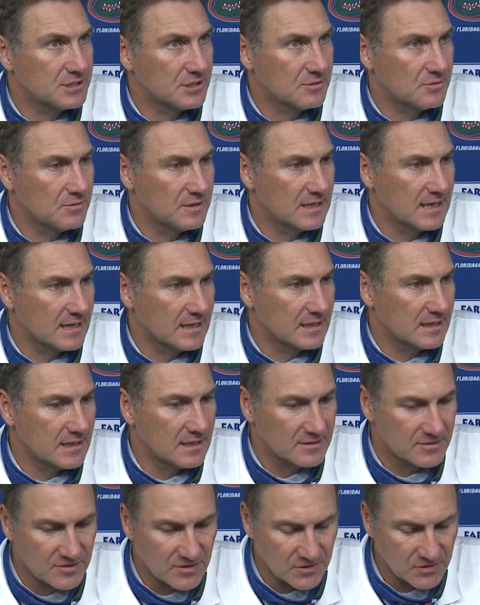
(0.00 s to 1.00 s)
So we got to
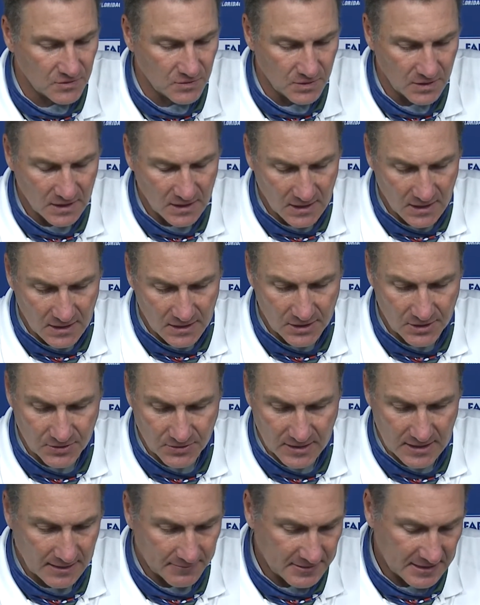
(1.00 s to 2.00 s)
continue to
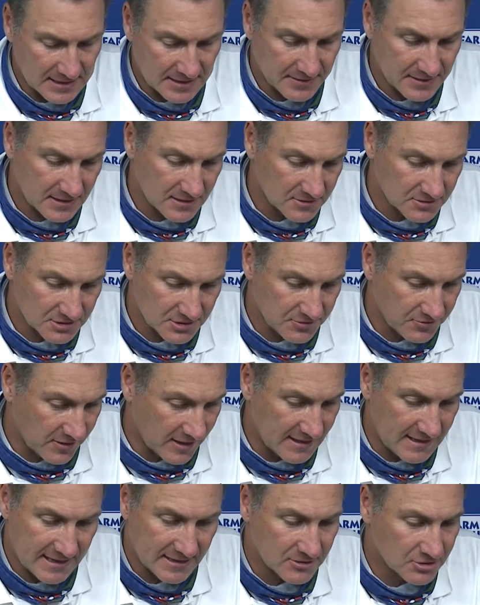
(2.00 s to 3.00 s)
do it. I mean, I think there's a
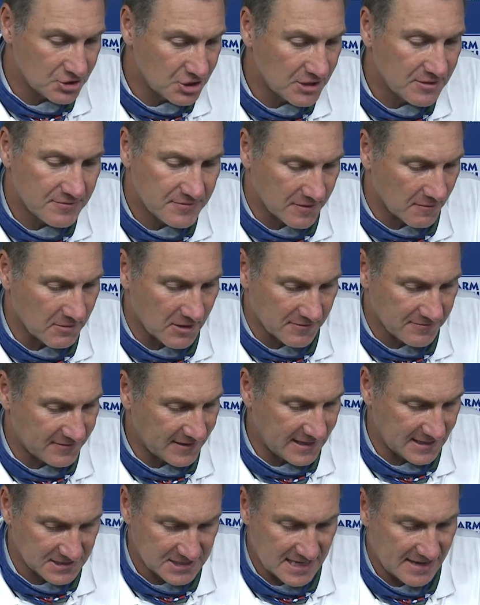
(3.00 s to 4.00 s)
great energy from our
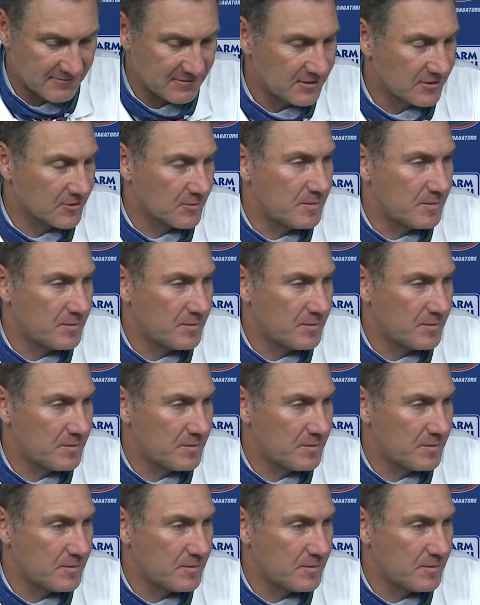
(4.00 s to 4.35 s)
fans having there.